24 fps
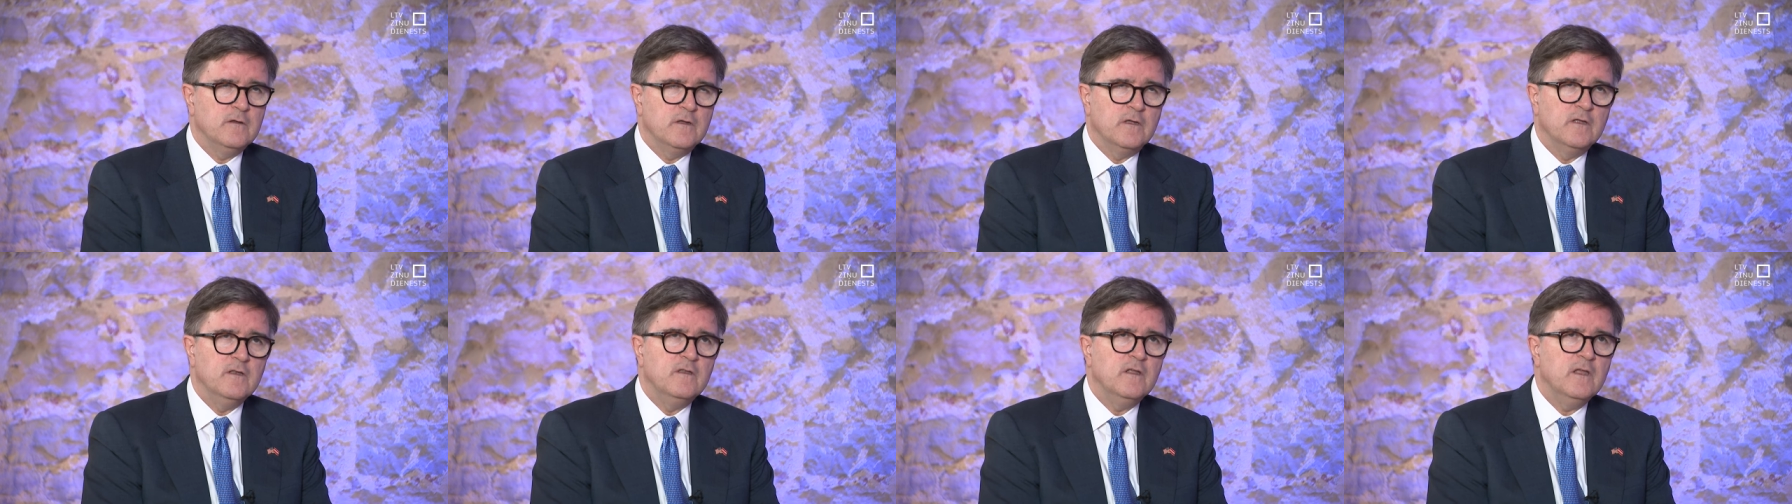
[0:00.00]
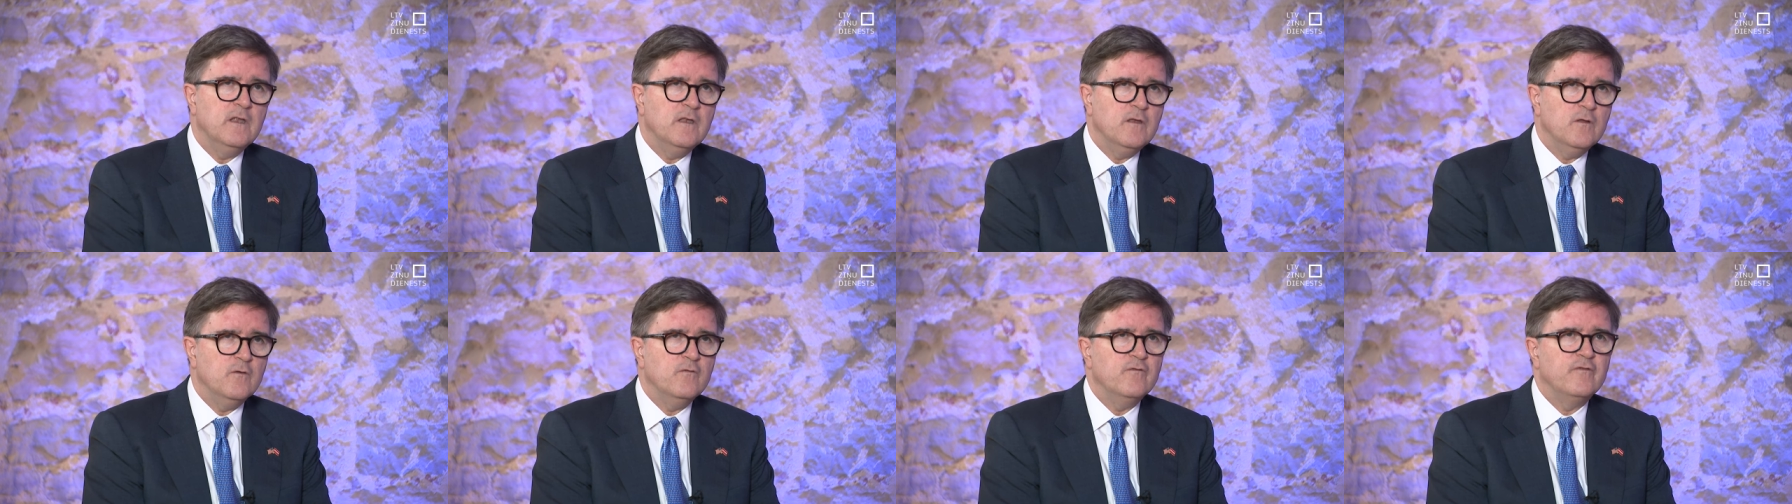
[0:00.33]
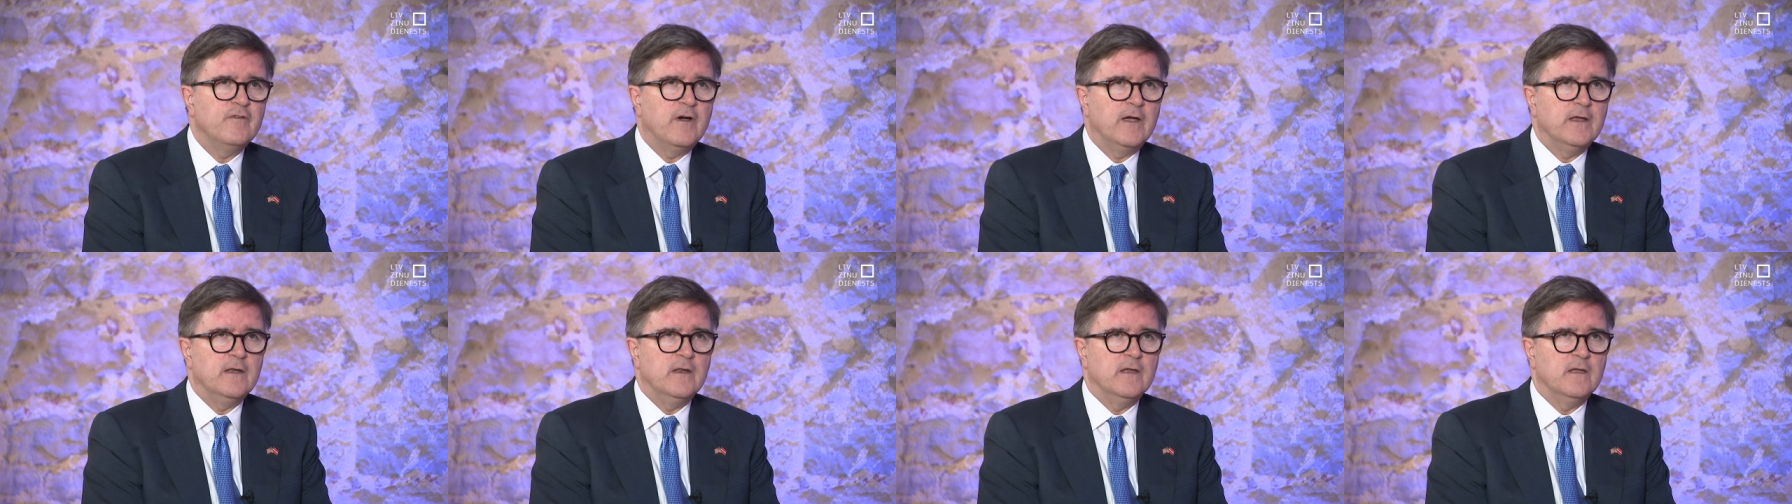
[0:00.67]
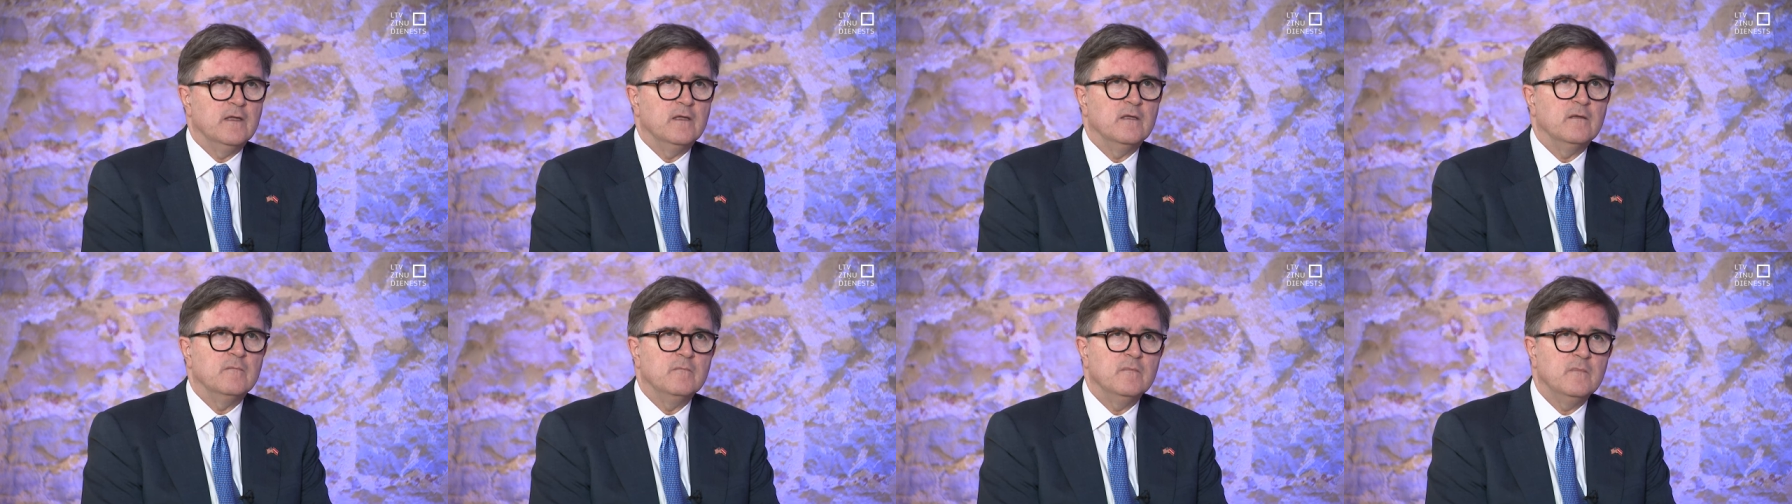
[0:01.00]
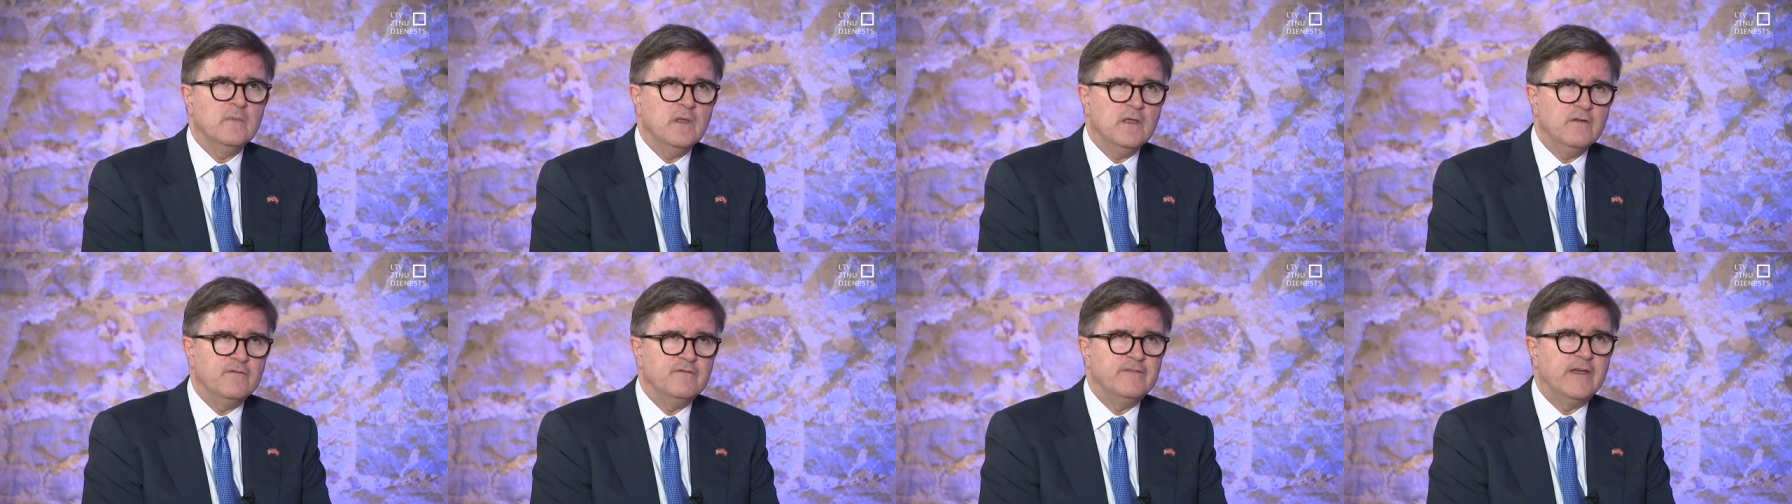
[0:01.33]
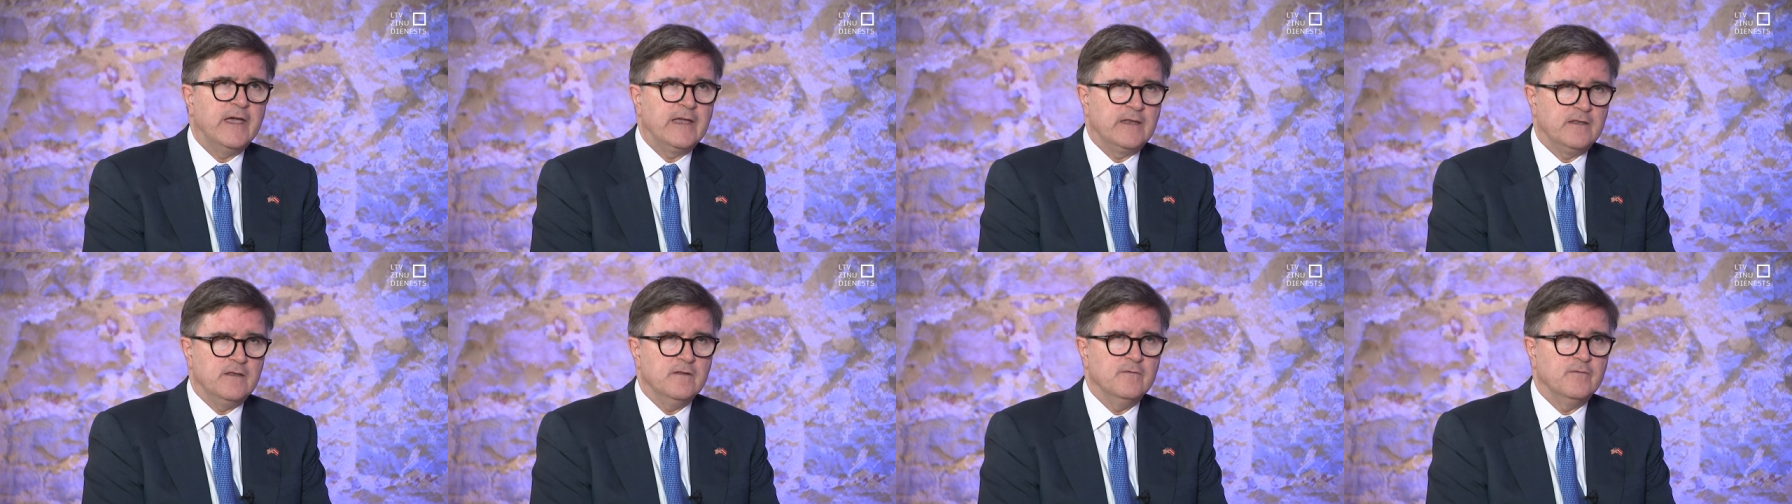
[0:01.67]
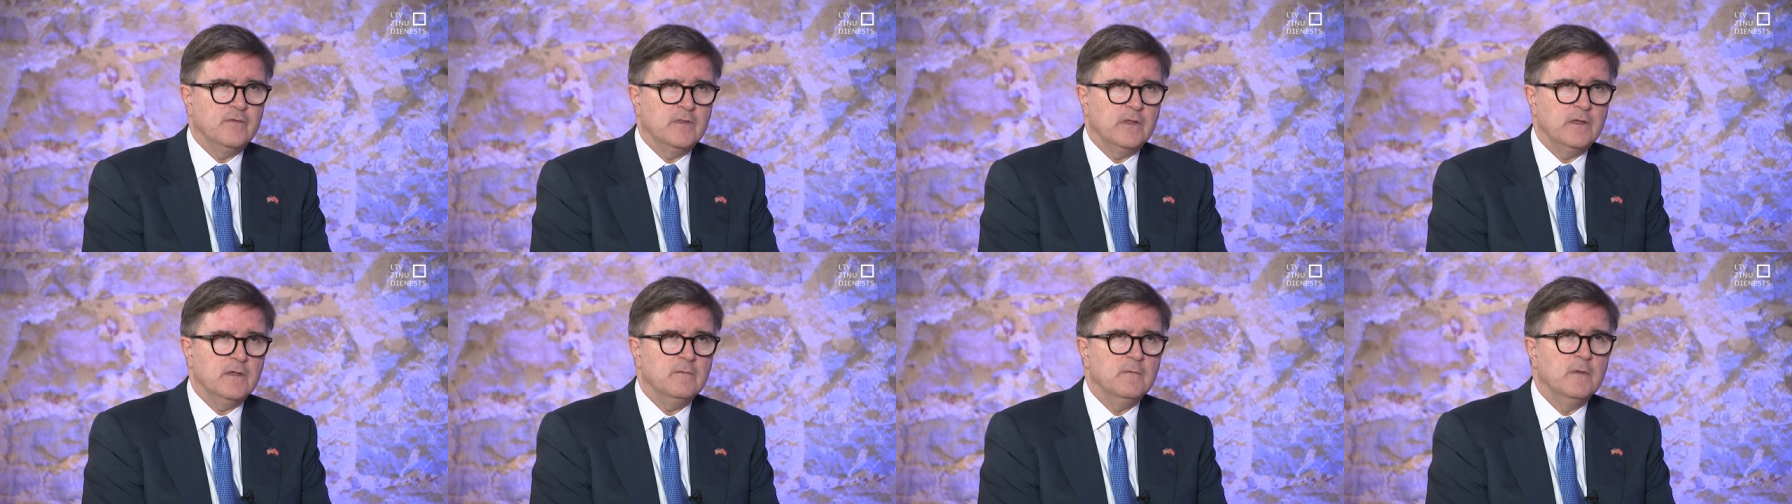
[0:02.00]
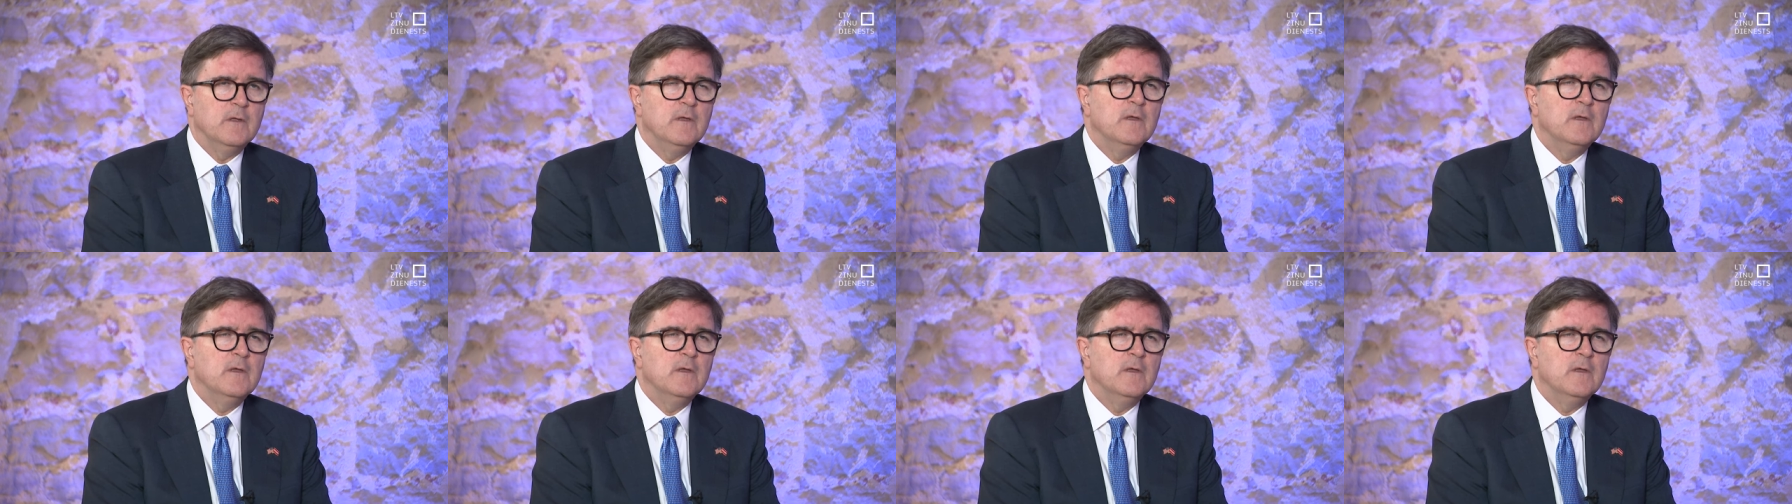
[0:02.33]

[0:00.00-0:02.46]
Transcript: continue fighting effectively.